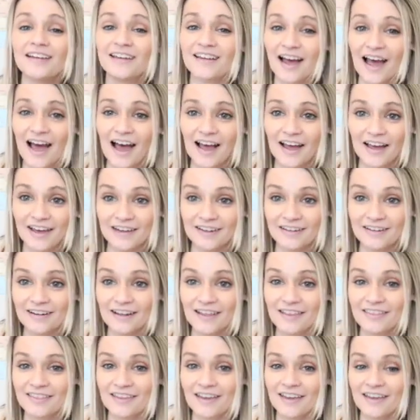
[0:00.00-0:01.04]
guide
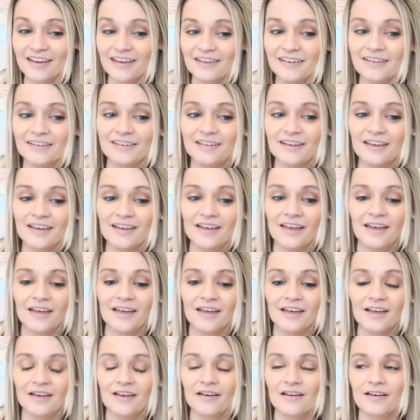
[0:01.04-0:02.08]
than
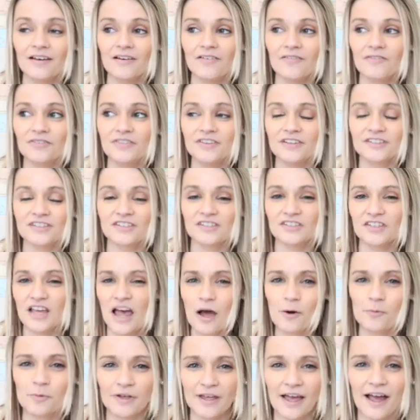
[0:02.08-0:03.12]
this is
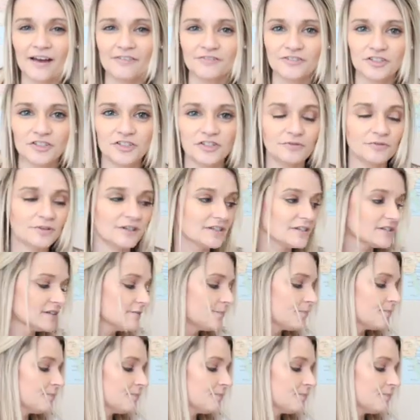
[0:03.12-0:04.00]
how we have to do it.